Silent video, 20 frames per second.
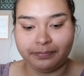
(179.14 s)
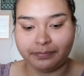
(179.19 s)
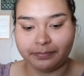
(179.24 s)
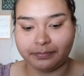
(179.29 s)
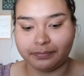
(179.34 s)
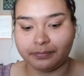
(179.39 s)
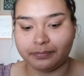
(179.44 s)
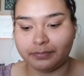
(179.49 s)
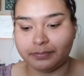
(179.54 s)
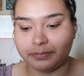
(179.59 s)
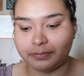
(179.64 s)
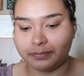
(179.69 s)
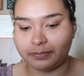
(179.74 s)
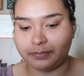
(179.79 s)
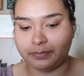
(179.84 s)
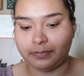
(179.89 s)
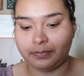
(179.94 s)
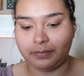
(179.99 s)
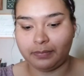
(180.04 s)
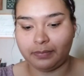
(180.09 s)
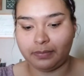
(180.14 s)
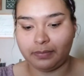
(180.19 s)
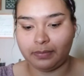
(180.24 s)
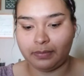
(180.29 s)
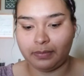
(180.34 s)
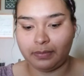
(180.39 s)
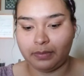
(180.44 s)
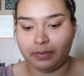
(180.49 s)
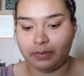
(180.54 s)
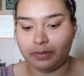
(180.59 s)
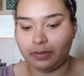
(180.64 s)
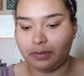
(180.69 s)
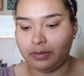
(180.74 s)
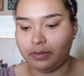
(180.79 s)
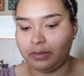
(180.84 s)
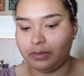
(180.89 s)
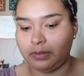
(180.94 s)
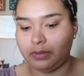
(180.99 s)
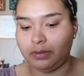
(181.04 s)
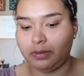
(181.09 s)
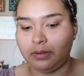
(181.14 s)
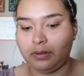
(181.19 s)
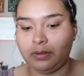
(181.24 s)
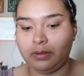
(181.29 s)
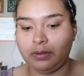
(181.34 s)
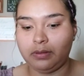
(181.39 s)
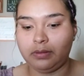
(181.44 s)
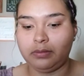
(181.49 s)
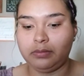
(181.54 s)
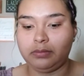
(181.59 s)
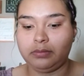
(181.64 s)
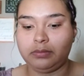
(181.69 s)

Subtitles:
(silence)